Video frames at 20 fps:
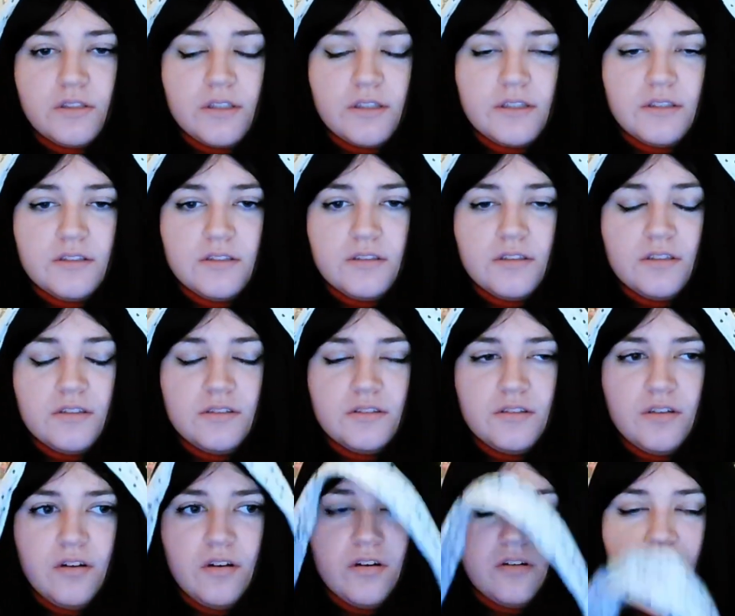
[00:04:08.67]
like it's
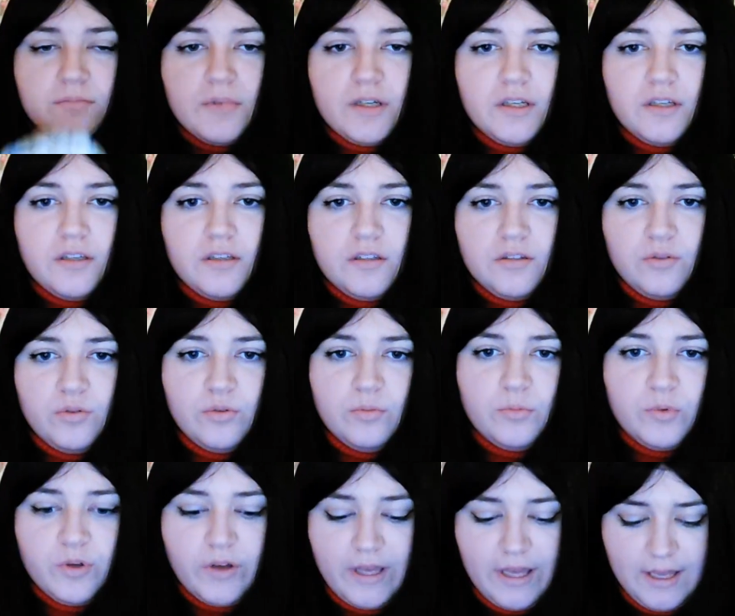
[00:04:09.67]
not on my
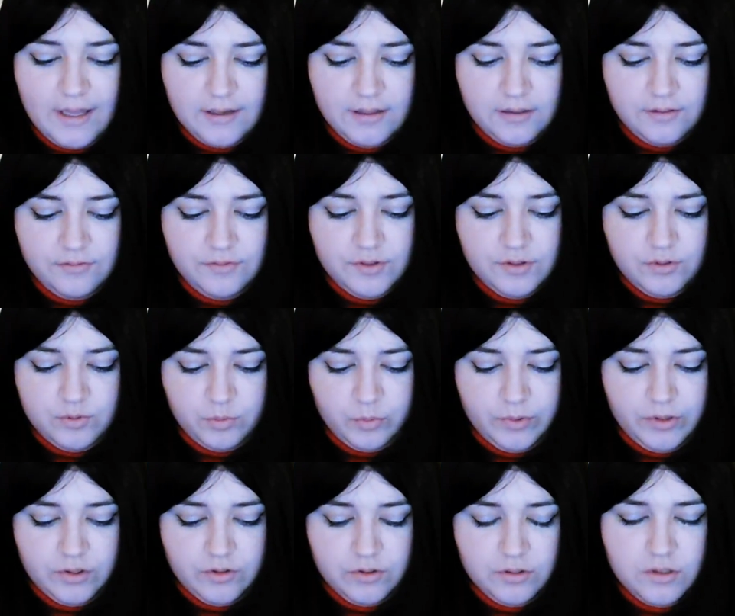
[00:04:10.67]
normal head. It feels weird.